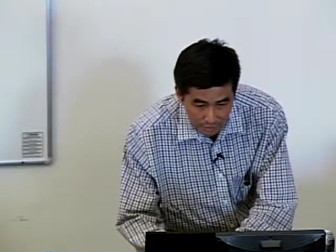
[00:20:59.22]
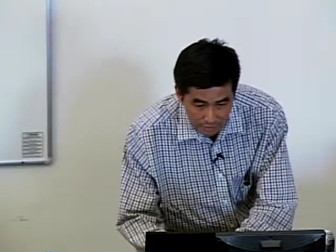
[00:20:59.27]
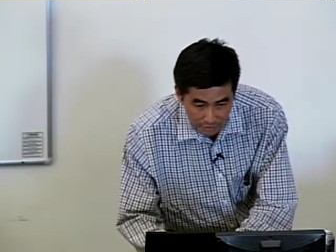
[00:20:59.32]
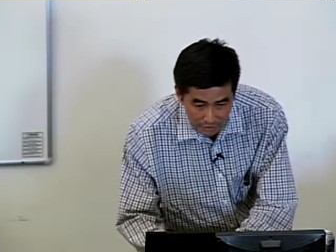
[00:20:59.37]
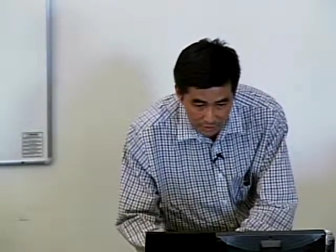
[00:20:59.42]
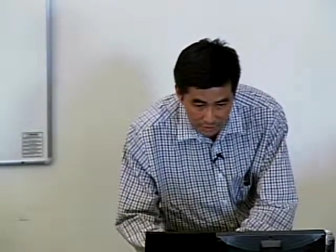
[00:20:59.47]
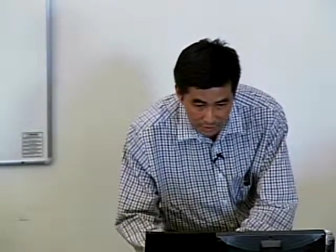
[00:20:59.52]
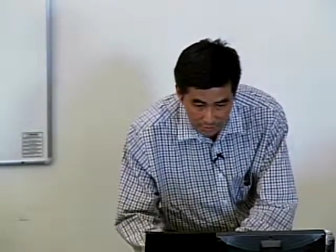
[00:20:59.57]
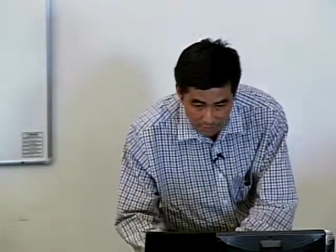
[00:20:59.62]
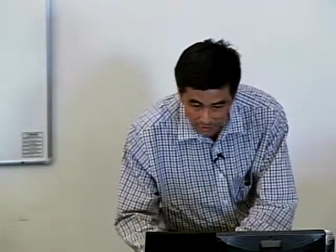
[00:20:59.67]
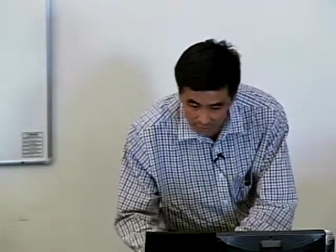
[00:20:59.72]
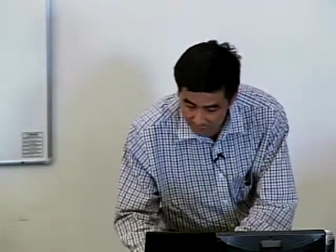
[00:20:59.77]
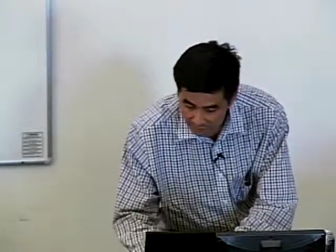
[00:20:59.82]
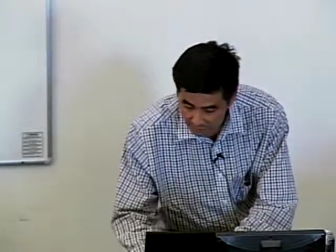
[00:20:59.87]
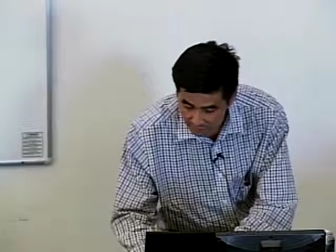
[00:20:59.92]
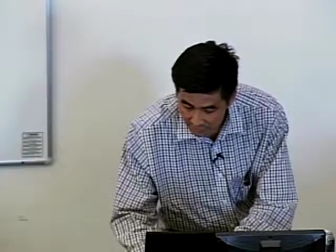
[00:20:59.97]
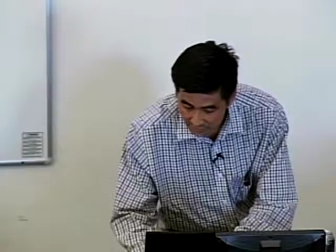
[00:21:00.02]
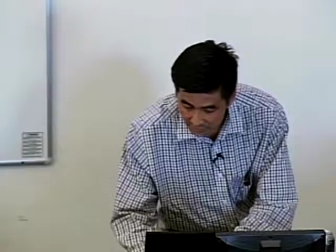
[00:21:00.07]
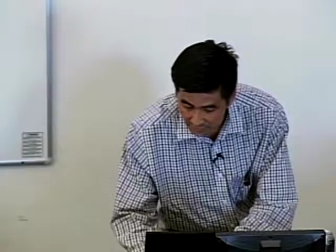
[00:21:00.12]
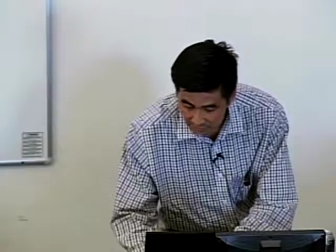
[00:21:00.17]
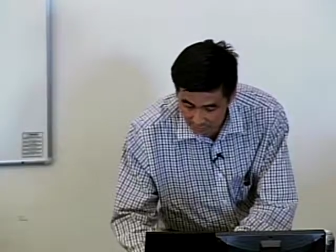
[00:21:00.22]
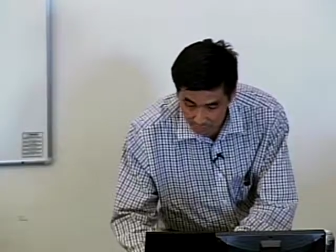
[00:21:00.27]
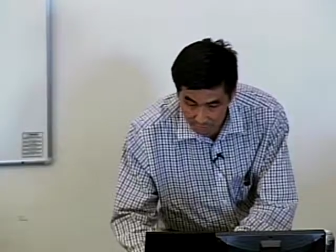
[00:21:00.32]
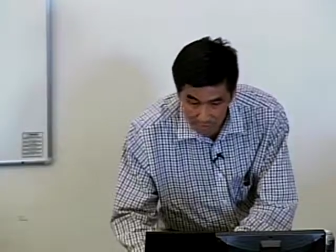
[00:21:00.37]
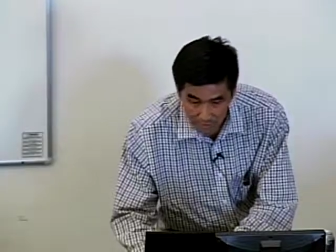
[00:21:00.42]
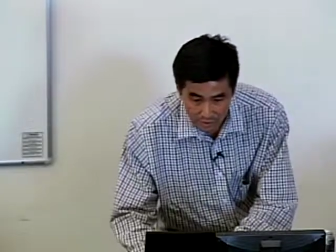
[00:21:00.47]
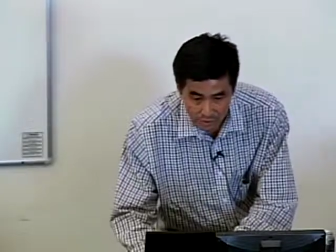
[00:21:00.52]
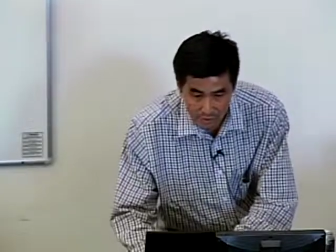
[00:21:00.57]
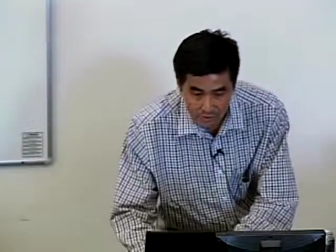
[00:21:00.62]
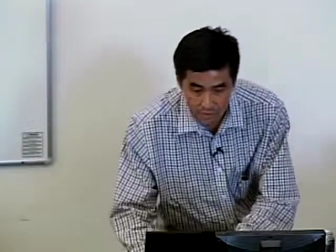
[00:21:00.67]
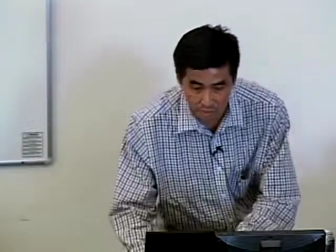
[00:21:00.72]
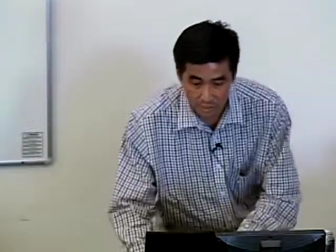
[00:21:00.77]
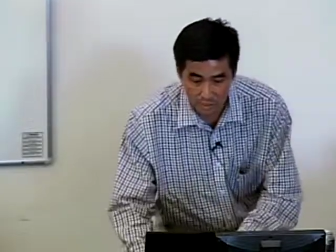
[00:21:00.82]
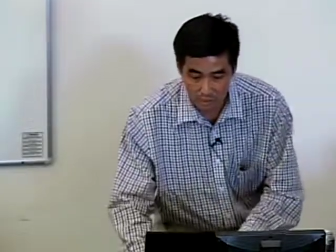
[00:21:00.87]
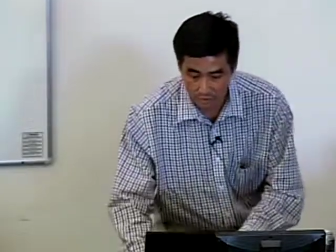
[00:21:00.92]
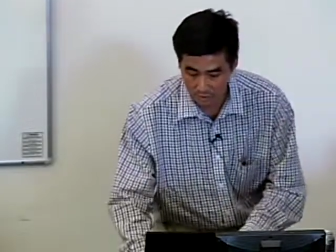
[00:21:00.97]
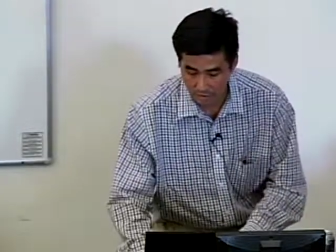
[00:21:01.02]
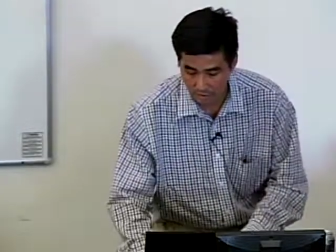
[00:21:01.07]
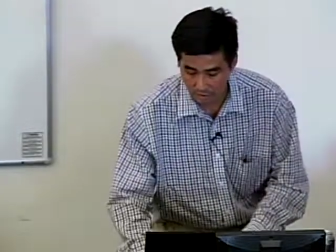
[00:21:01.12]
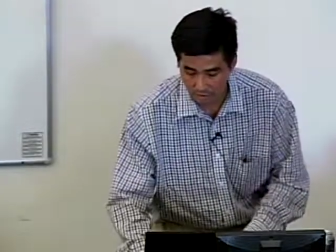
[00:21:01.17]
brings up some of the things I've been
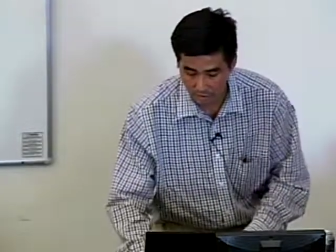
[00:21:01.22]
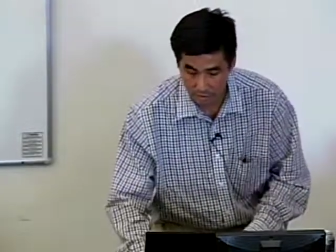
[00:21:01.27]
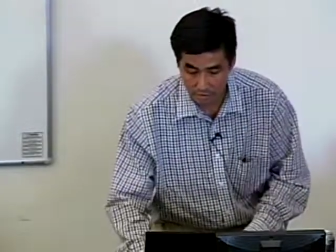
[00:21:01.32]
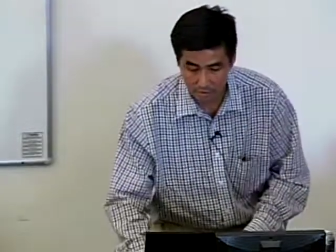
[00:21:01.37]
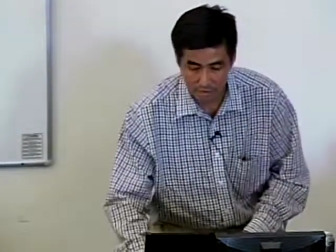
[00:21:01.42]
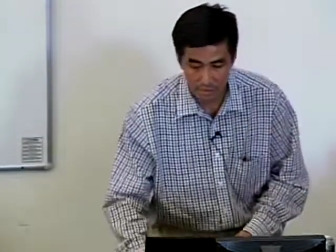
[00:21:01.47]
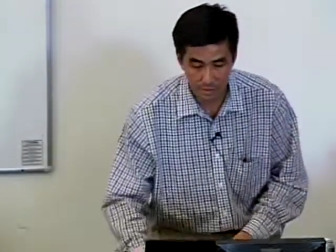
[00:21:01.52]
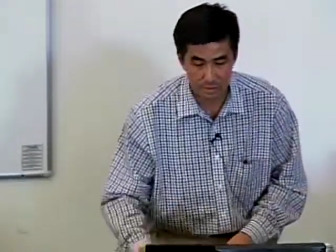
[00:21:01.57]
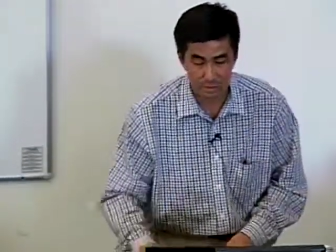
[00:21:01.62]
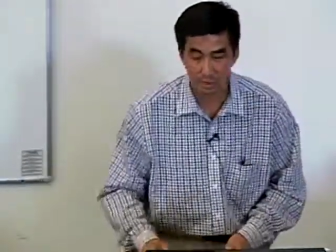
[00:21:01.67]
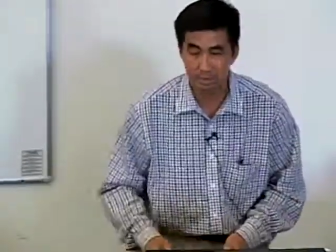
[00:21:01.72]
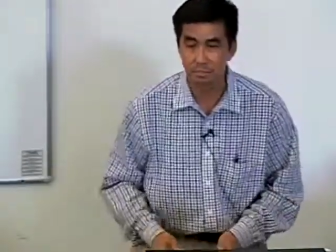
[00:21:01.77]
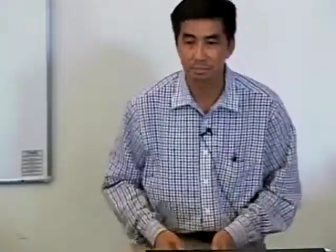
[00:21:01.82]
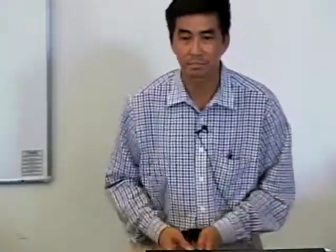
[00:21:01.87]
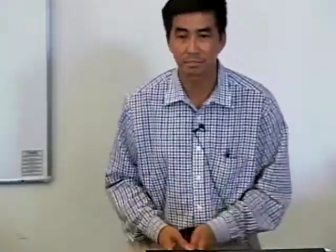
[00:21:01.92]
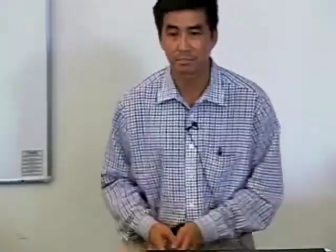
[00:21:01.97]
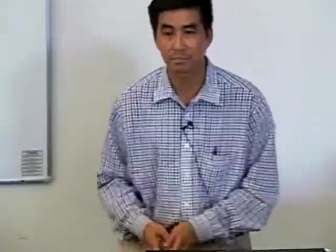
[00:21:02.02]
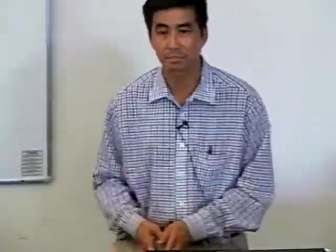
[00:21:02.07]
talking about. Um,